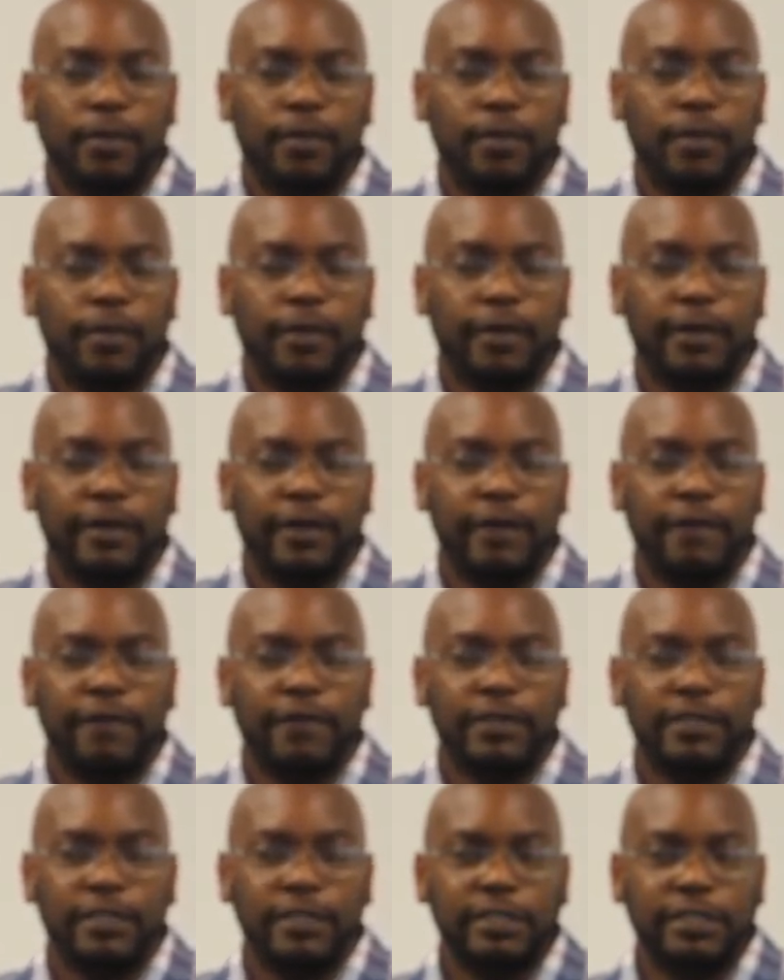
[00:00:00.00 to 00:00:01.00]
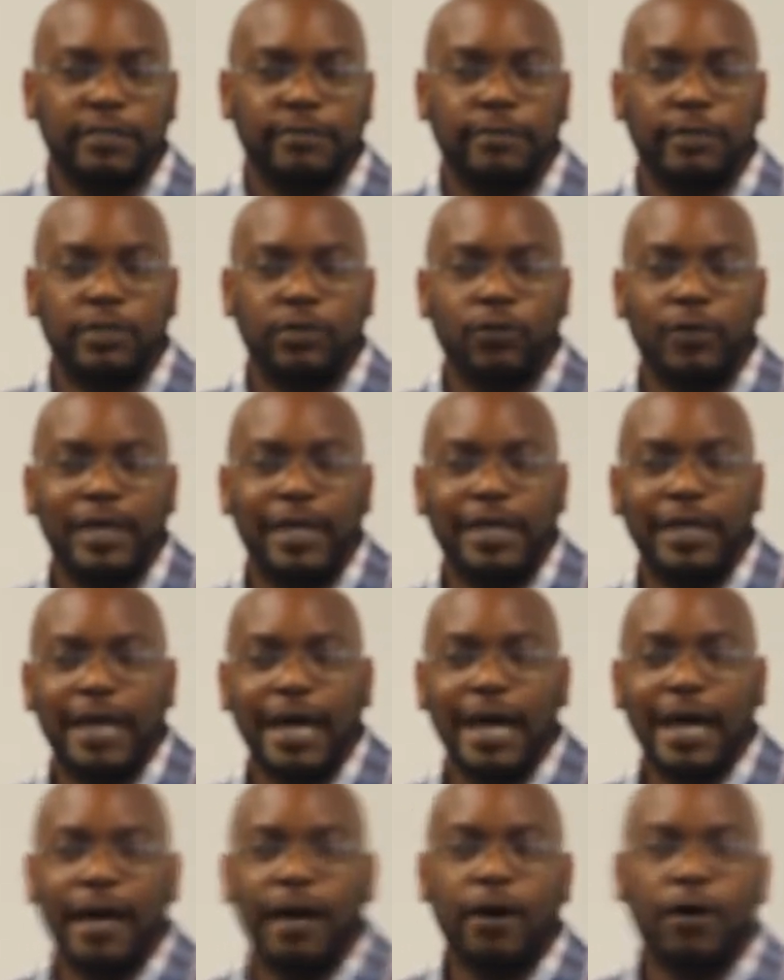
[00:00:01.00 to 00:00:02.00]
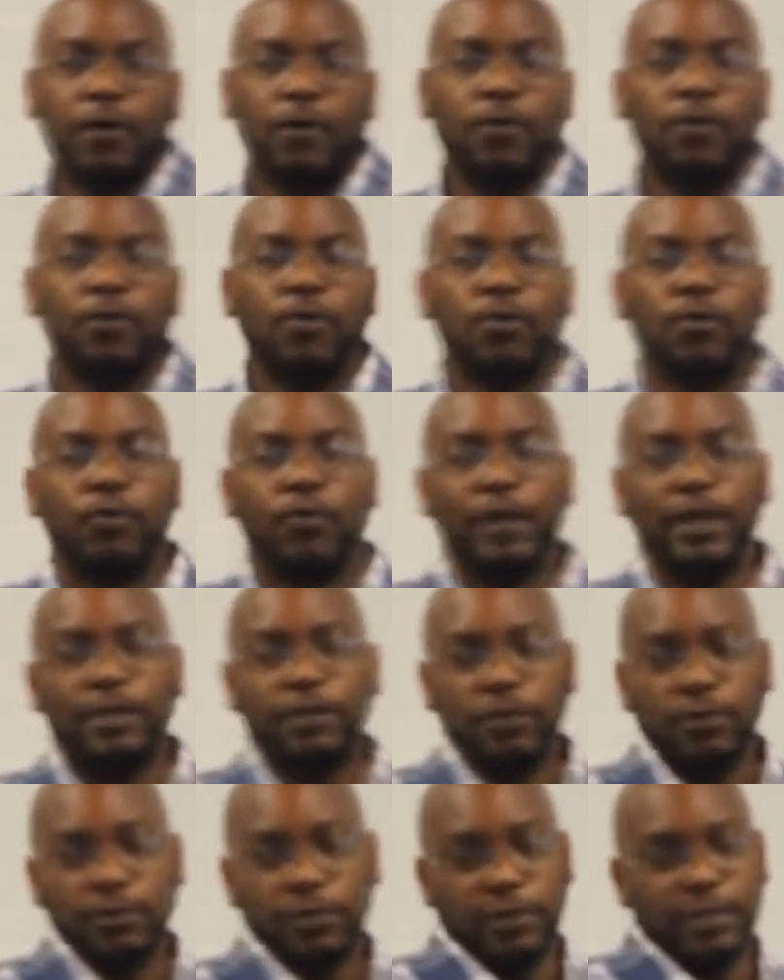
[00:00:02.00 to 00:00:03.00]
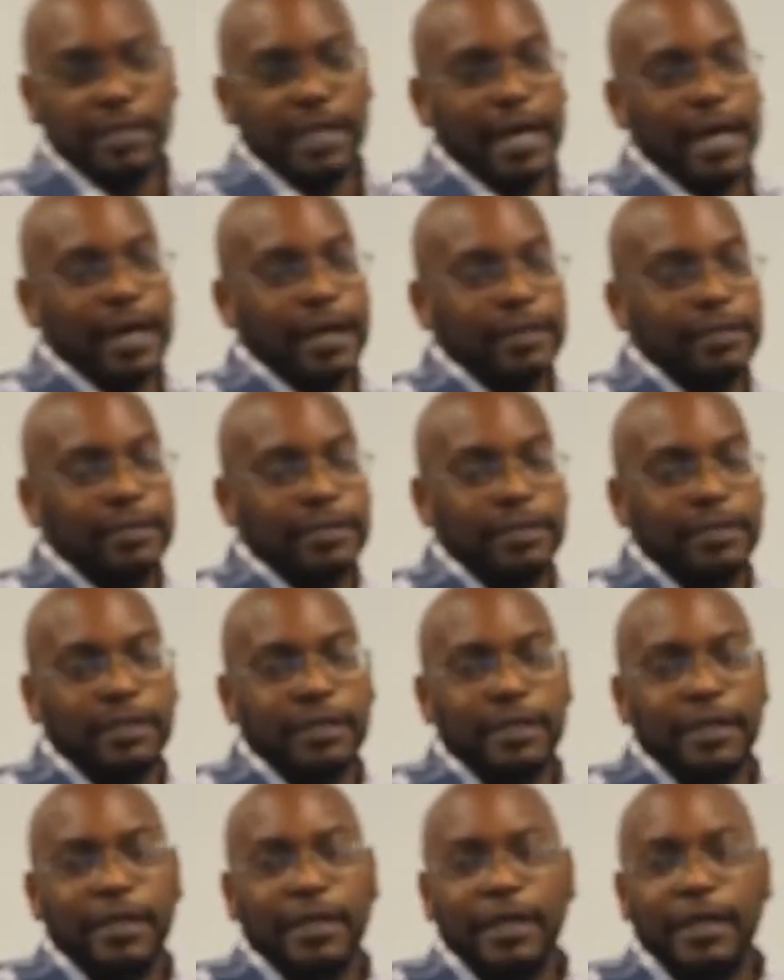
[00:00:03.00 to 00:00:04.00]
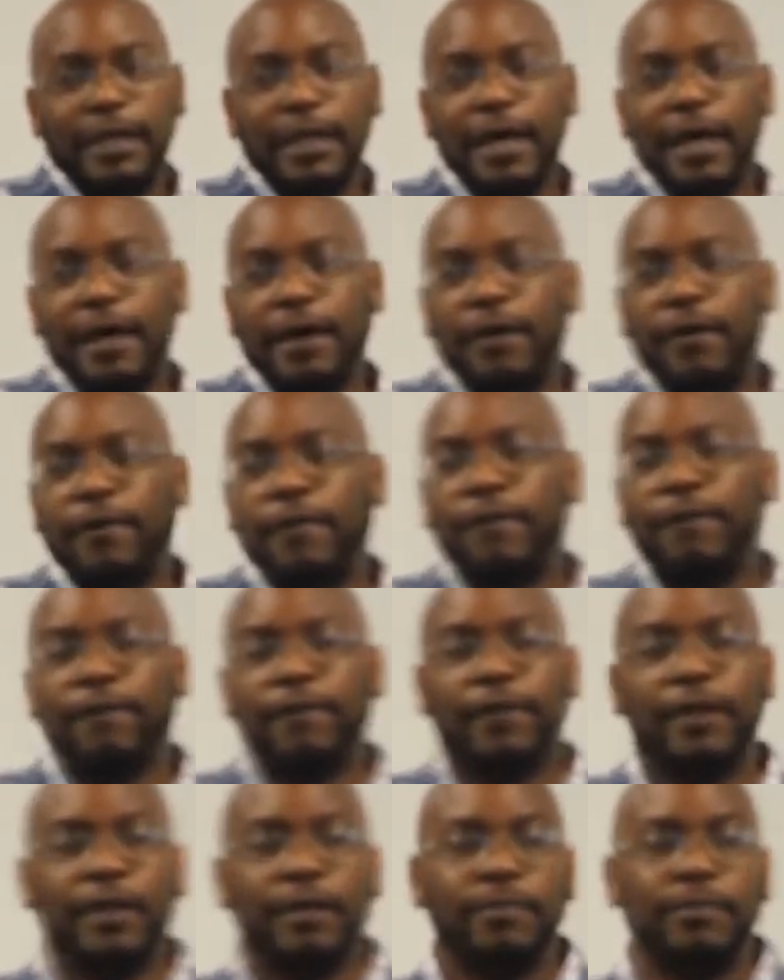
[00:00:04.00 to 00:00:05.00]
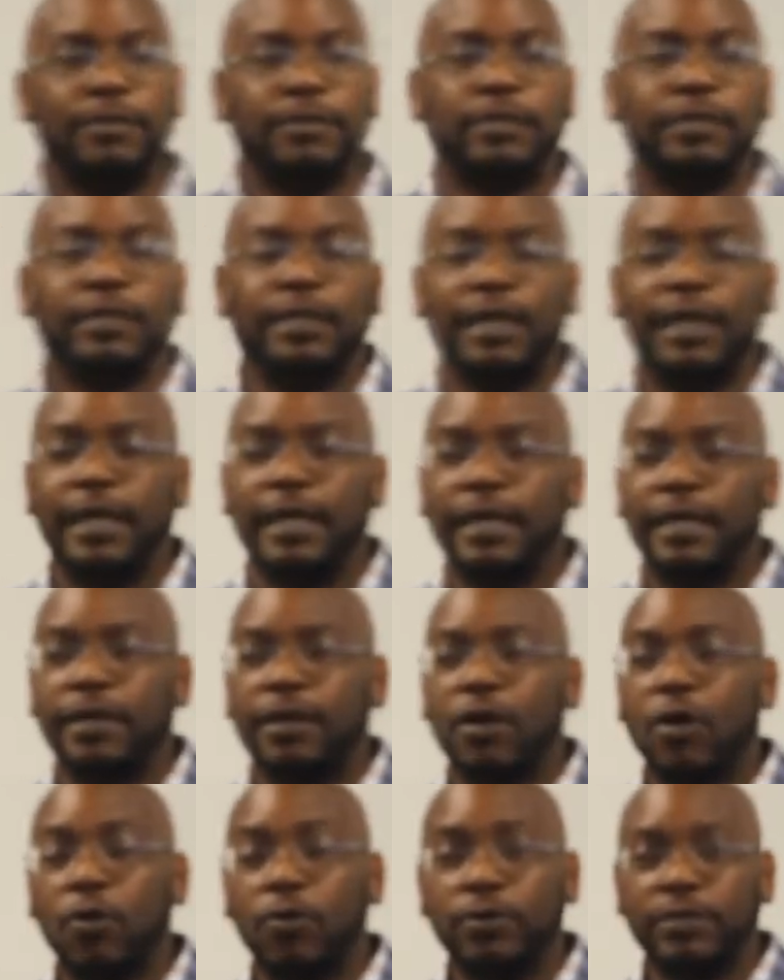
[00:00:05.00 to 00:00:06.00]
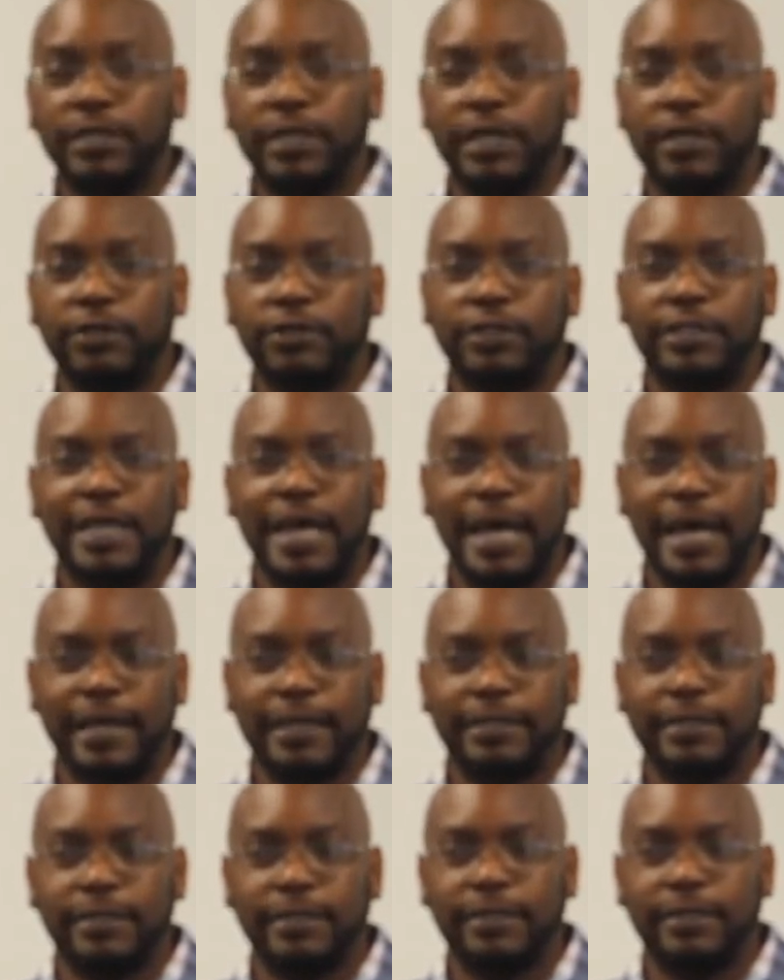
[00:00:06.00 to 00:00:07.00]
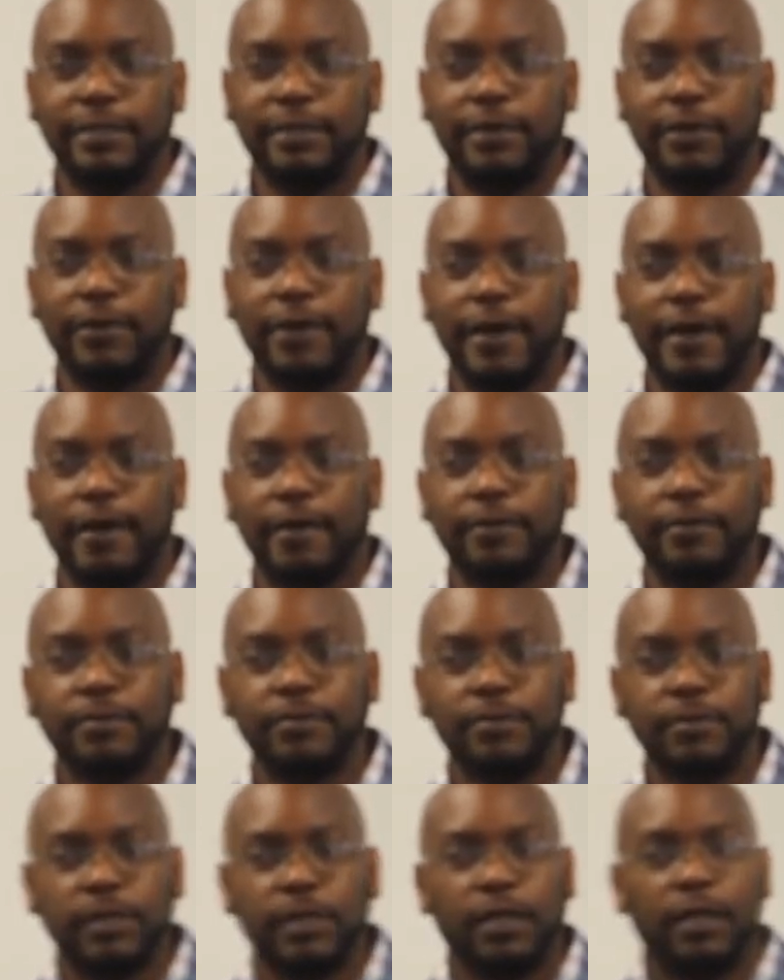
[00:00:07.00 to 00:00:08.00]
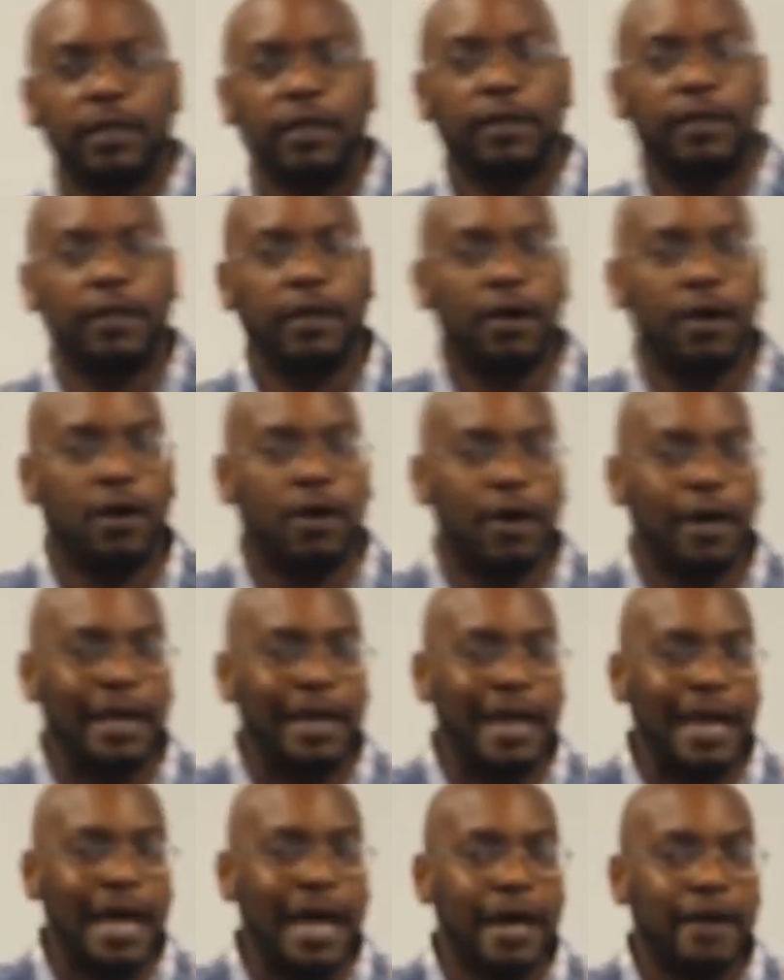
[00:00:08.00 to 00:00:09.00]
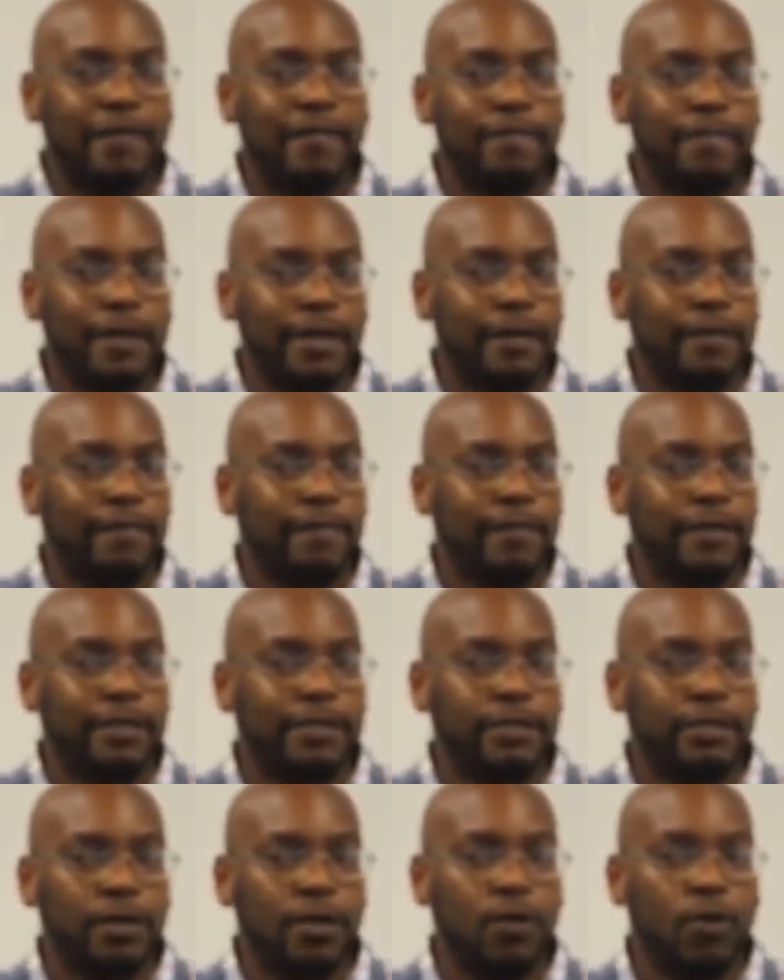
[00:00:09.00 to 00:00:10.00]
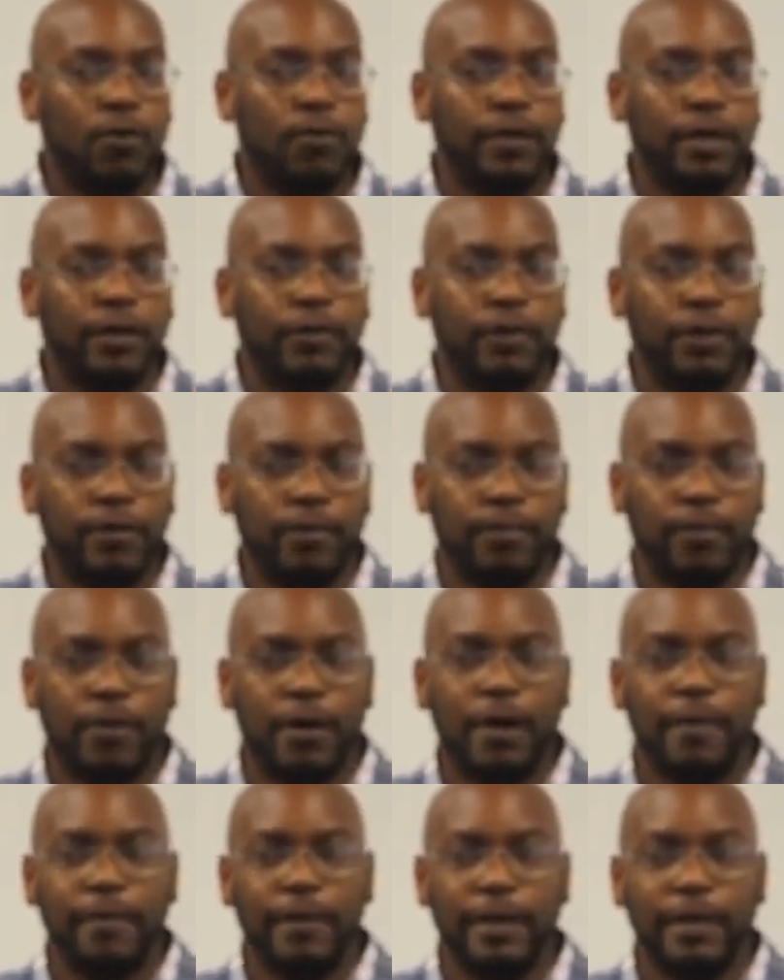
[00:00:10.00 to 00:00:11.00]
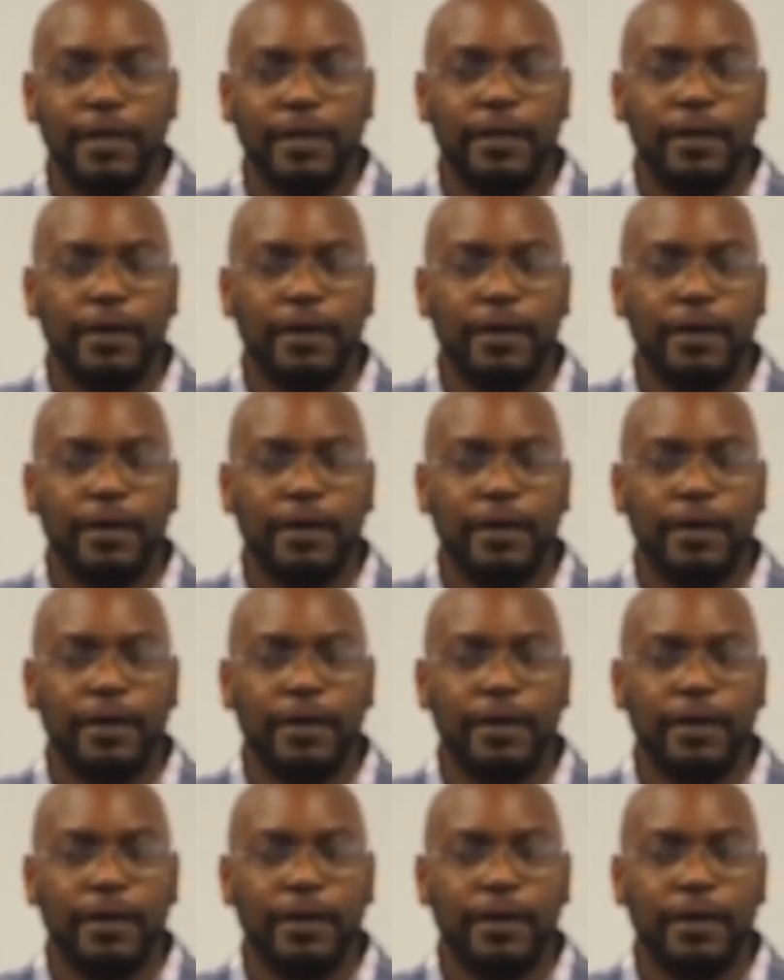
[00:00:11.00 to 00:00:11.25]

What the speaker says: the differences in between how rentals are taxed and how flips and wholesales are taxed. Okay. There are a lot of benefits to holding rental property.